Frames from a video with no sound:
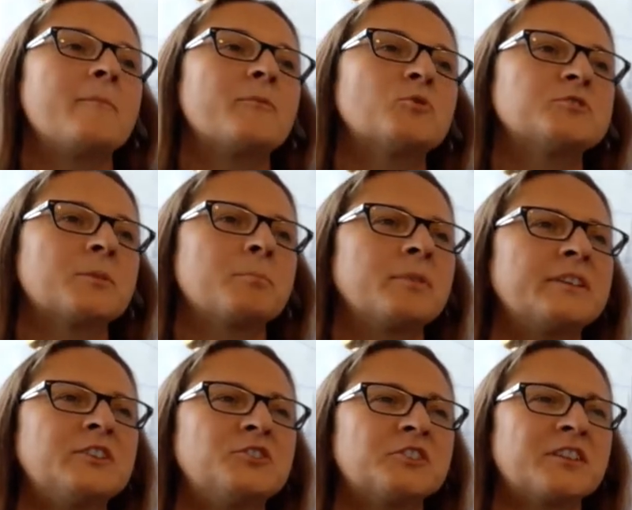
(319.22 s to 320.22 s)
Also
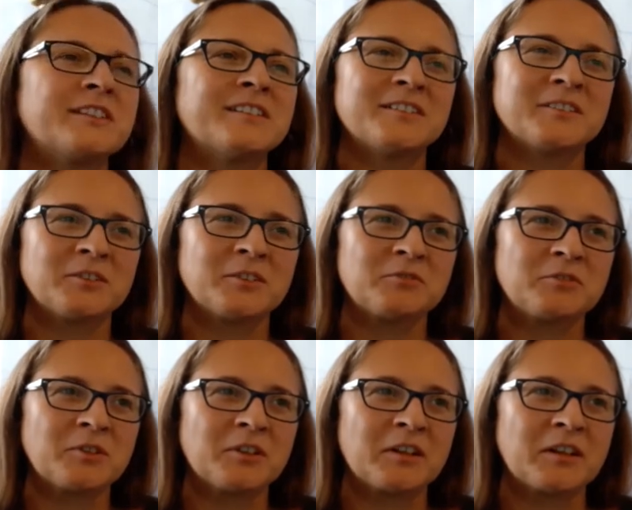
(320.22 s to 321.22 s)
bleisure, I don't know if you've
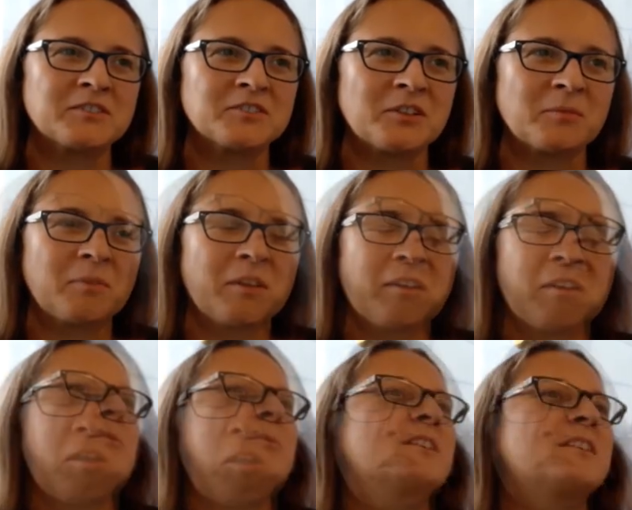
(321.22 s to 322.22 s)
heard of that term.
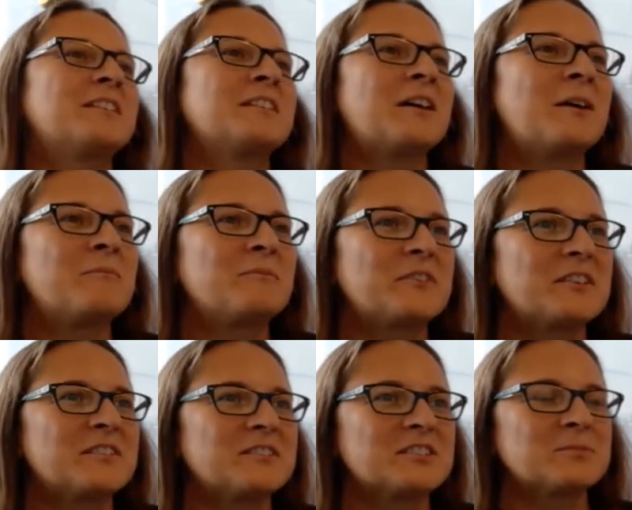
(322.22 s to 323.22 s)
Within
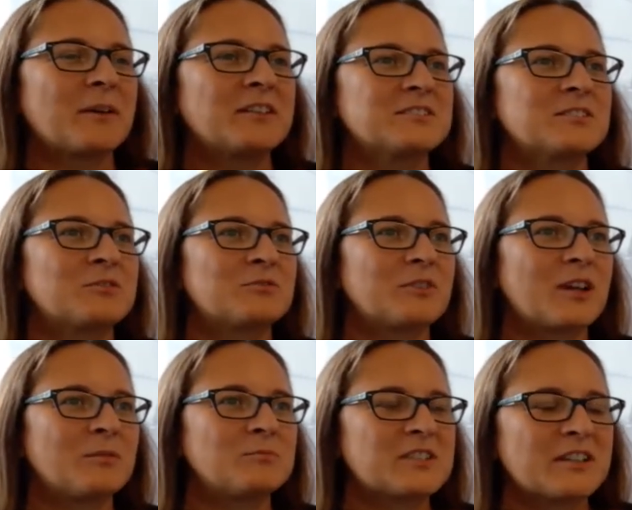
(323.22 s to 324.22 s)
the space of
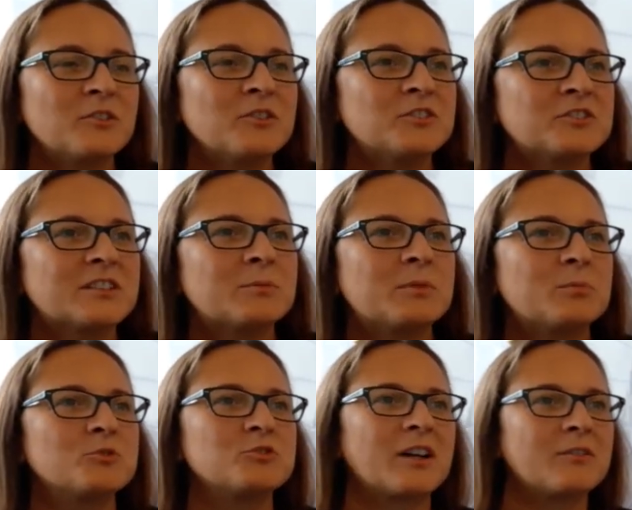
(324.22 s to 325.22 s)
technology, people
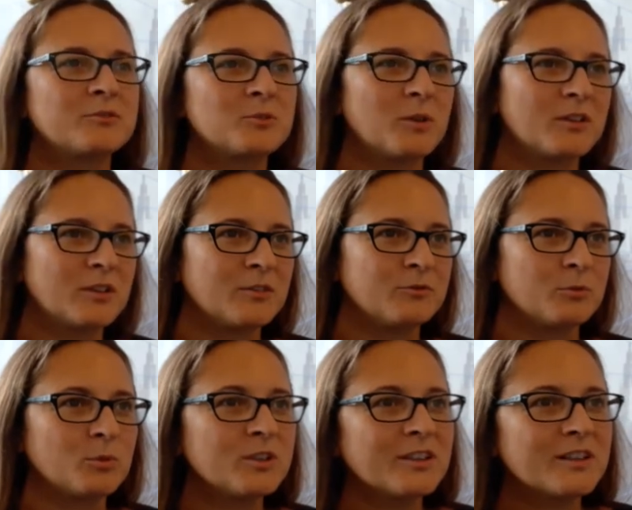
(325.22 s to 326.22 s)
travel quite a lot for
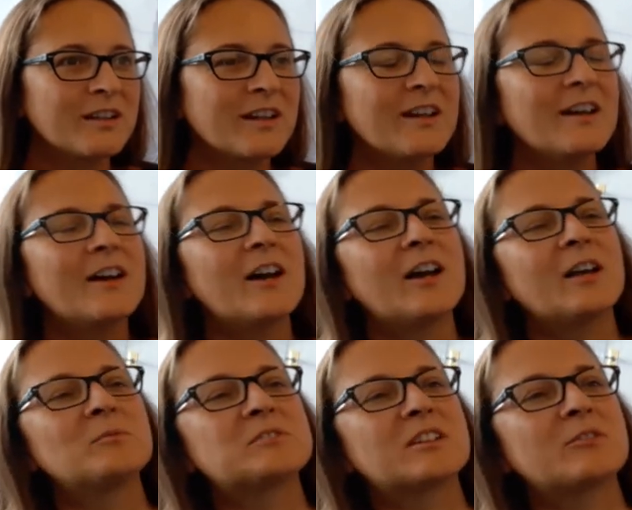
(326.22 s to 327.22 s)
work.
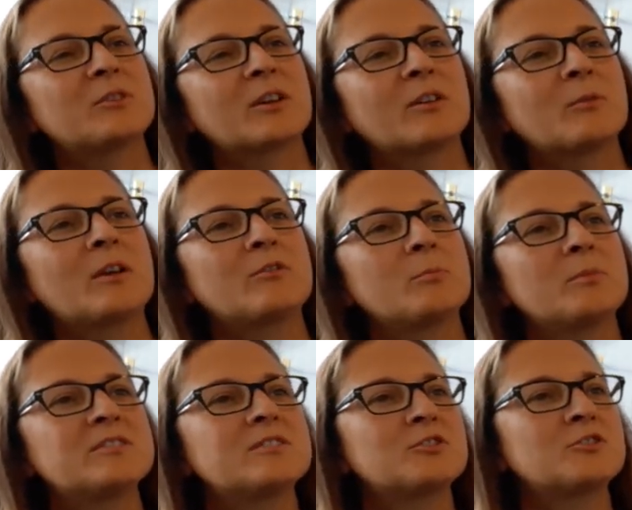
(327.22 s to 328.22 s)
So if we're going away for a
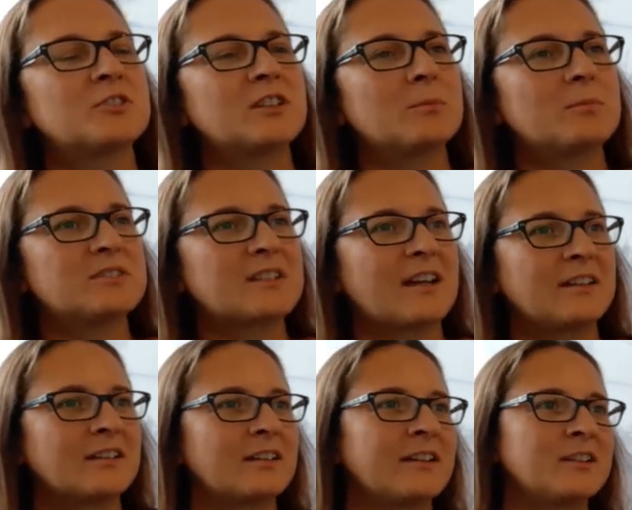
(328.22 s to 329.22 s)
business trip, it's
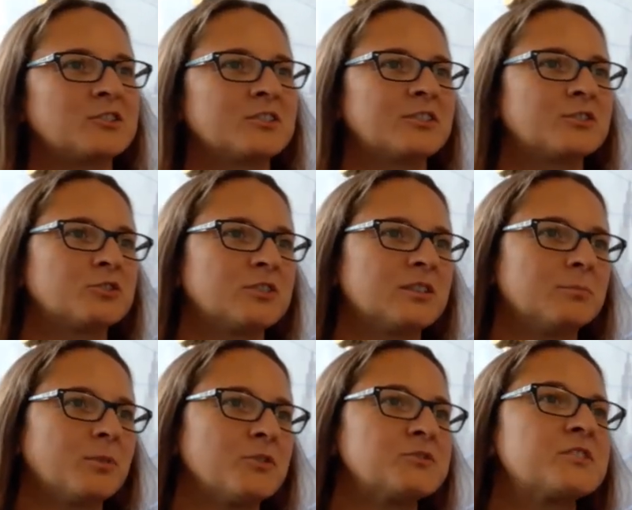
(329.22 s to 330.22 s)
adding a leisure trip
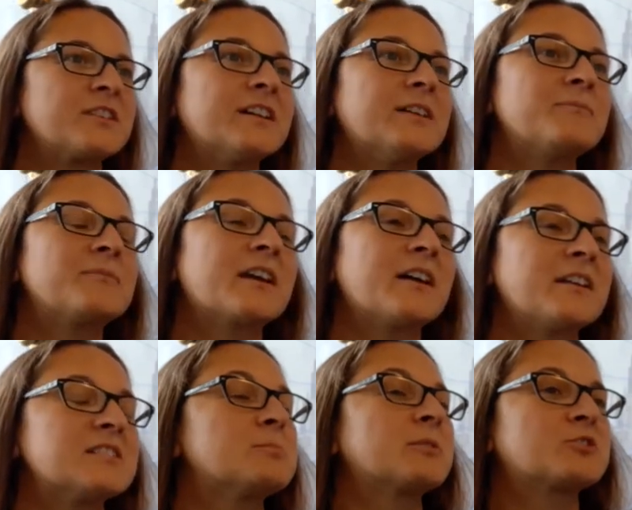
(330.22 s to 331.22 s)
onto that. And
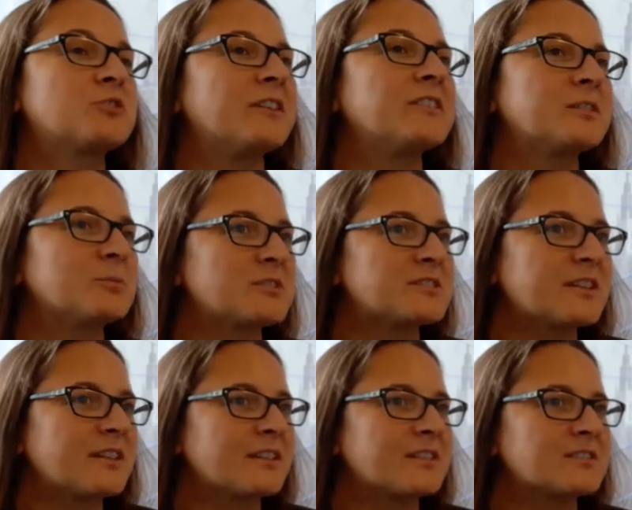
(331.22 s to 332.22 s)
that's a big trend that we're
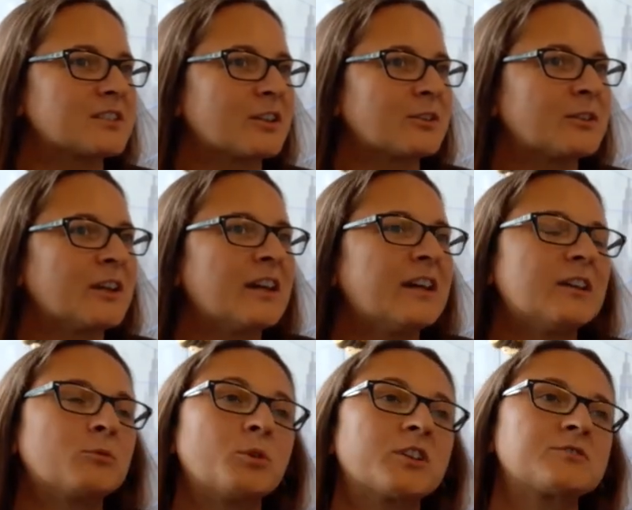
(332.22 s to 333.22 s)
seeing. So it
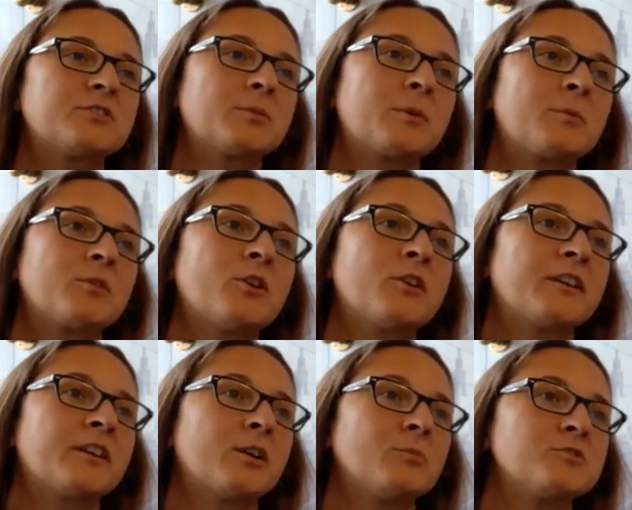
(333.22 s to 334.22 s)
works really well with holiday
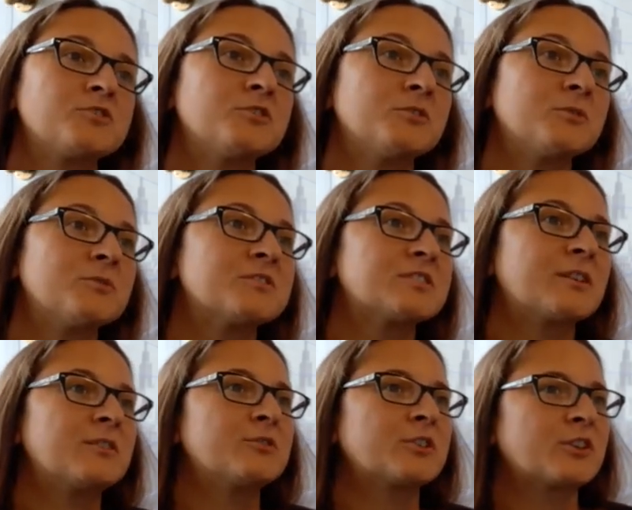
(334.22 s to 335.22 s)
homes too. So
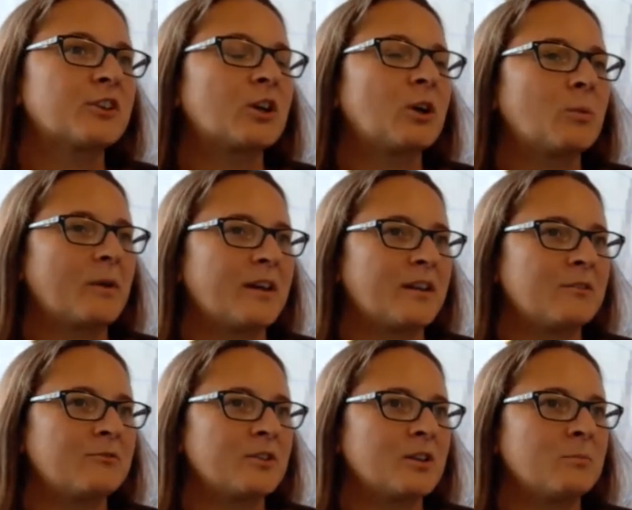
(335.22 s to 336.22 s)
if you're going to go away
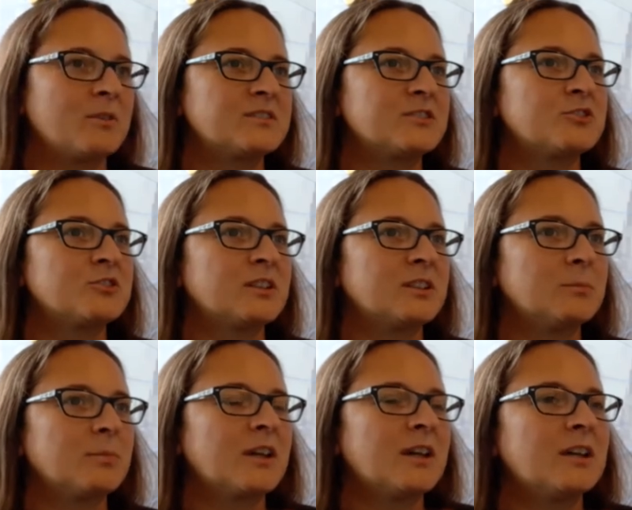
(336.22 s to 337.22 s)
for a business trip,
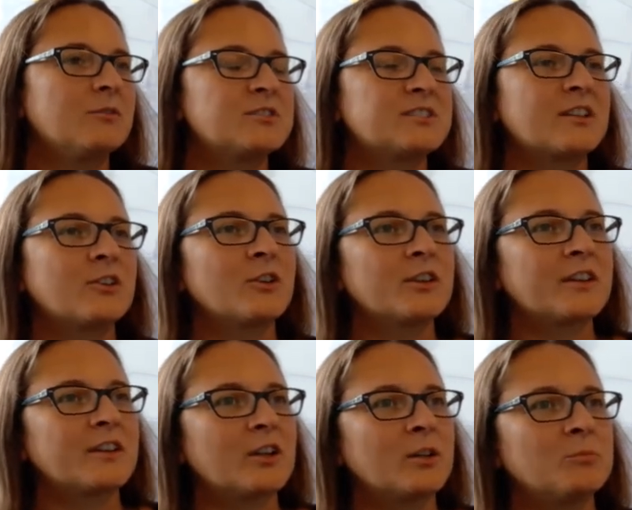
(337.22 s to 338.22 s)
if you stay in a holiday
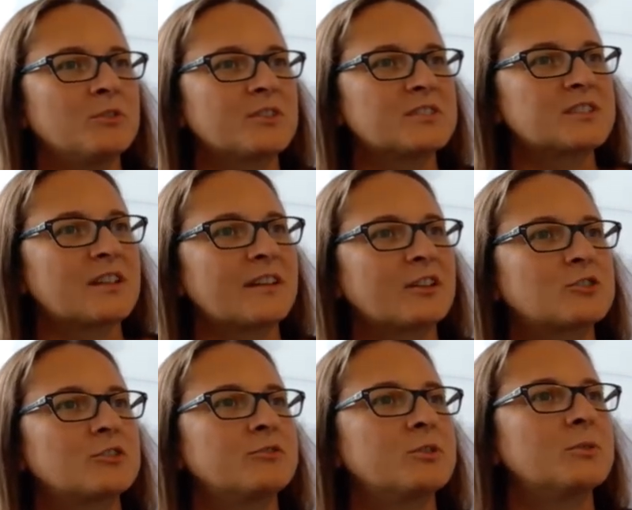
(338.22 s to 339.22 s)
home, you can stay an extra
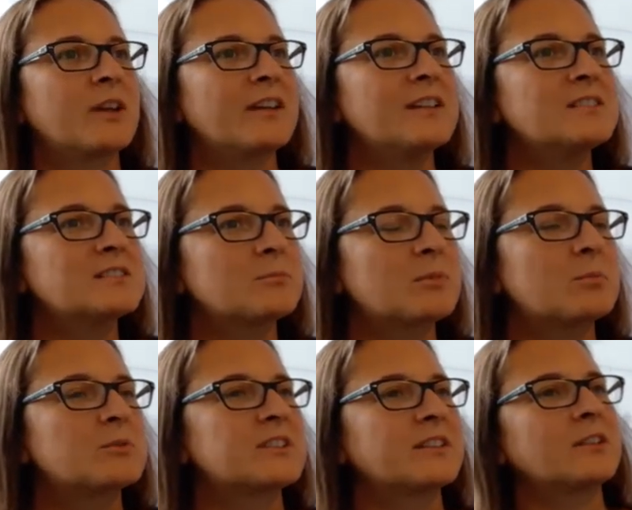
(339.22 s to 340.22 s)
few days and people
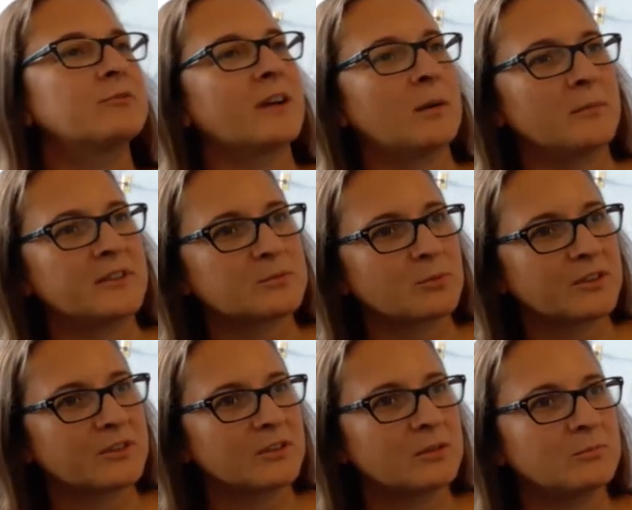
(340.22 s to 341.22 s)
take their families with
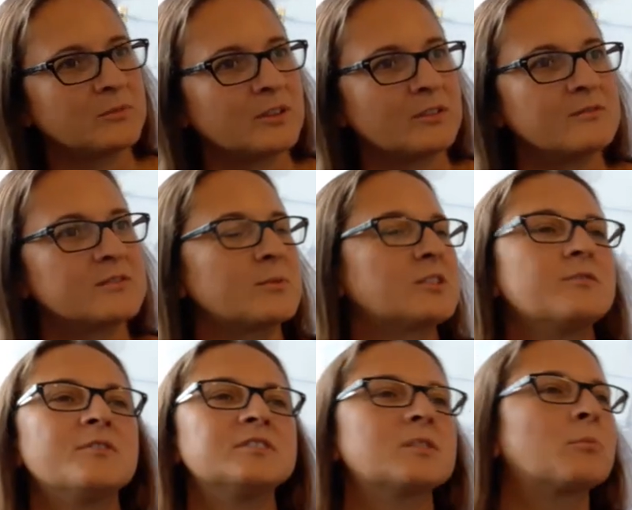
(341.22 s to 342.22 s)
them, you know, especially if
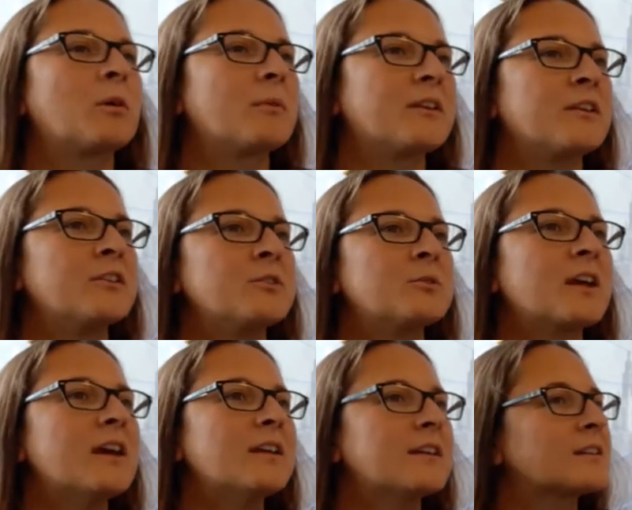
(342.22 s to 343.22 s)
it's somewhere within the
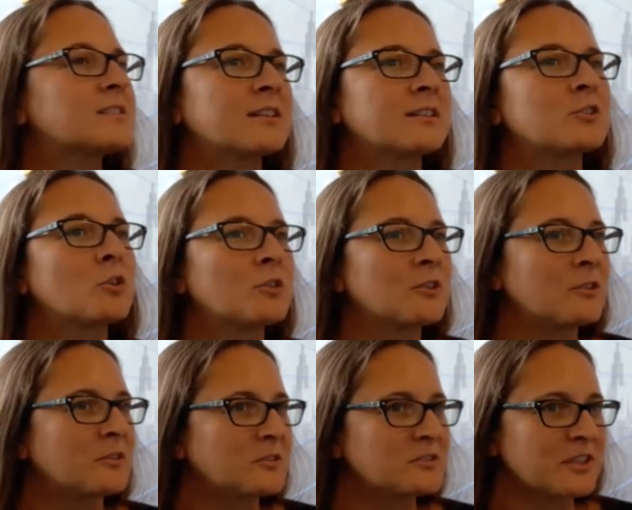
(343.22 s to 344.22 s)
UK, they could take the dog
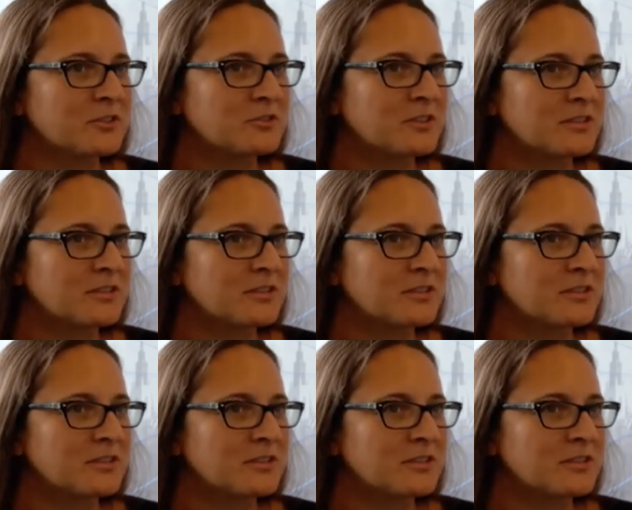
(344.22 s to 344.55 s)
along, etc.